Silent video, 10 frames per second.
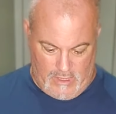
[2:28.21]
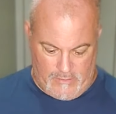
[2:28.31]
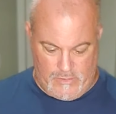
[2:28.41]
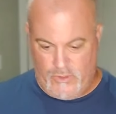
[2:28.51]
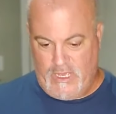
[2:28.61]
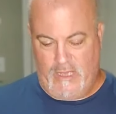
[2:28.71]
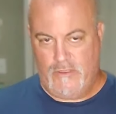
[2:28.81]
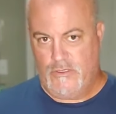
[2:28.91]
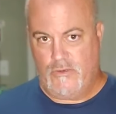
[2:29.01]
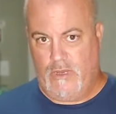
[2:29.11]
You can't
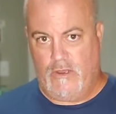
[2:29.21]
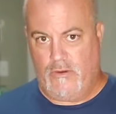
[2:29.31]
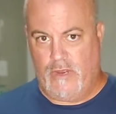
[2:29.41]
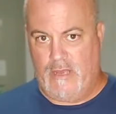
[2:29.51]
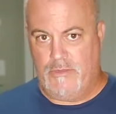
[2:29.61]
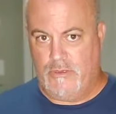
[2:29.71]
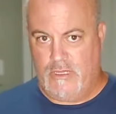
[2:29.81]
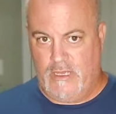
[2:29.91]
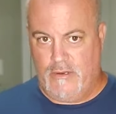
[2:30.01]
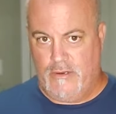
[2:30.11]
just go out and grab your
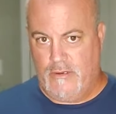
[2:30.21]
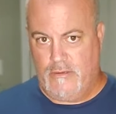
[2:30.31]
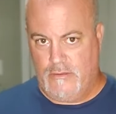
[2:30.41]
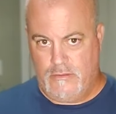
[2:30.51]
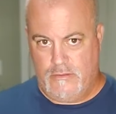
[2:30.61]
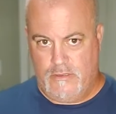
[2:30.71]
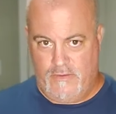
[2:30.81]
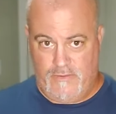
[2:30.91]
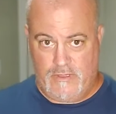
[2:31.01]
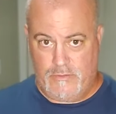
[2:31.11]
leader
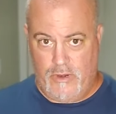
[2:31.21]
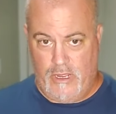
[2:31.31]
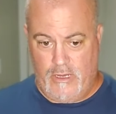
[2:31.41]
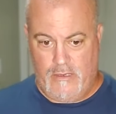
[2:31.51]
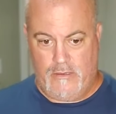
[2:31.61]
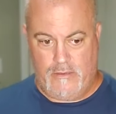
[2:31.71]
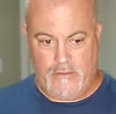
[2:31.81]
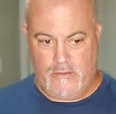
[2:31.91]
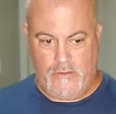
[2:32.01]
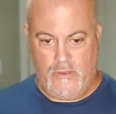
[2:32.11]
if it's braid
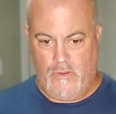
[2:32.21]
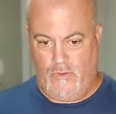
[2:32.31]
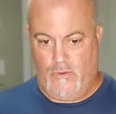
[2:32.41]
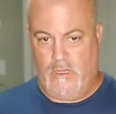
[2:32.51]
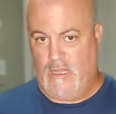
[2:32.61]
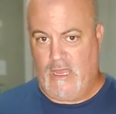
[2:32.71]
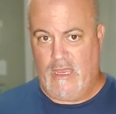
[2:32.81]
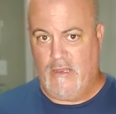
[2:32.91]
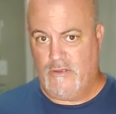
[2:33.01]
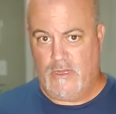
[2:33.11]
or the
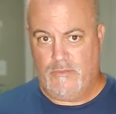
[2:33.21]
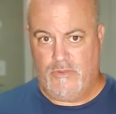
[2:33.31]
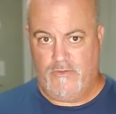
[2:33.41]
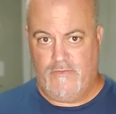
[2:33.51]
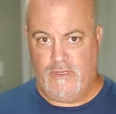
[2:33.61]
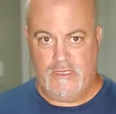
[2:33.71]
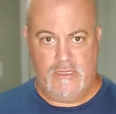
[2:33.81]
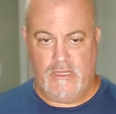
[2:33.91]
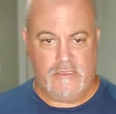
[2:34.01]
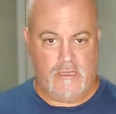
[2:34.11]
line and try to pull a fish in.
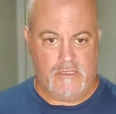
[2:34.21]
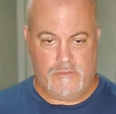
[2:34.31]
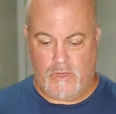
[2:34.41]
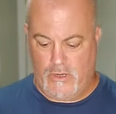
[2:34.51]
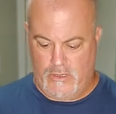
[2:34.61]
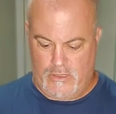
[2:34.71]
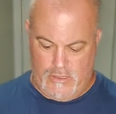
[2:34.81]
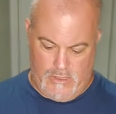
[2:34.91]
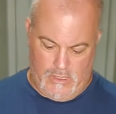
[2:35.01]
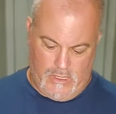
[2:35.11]
That's not smart.
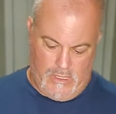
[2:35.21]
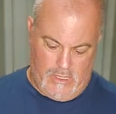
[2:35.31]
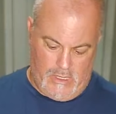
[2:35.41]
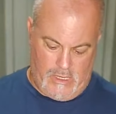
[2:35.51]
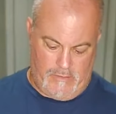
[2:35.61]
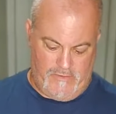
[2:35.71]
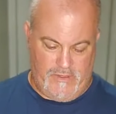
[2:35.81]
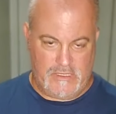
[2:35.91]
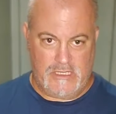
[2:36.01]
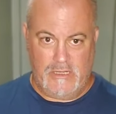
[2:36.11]
If
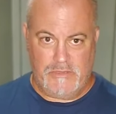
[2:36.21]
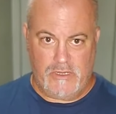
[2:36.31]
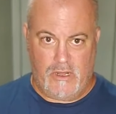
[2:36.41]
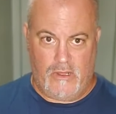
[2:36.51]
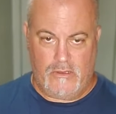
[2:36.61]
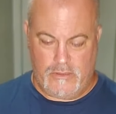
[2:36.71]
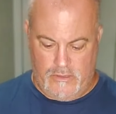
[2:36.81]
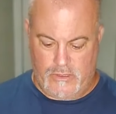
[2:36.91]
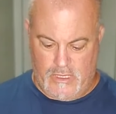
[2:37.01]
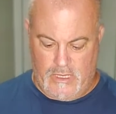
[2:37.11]
it slips at all,
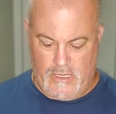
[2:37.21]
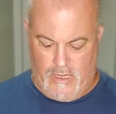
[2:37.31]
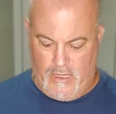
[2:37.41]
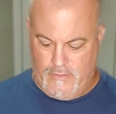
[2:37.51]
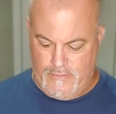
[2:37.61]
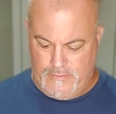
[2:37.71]
you can get cut.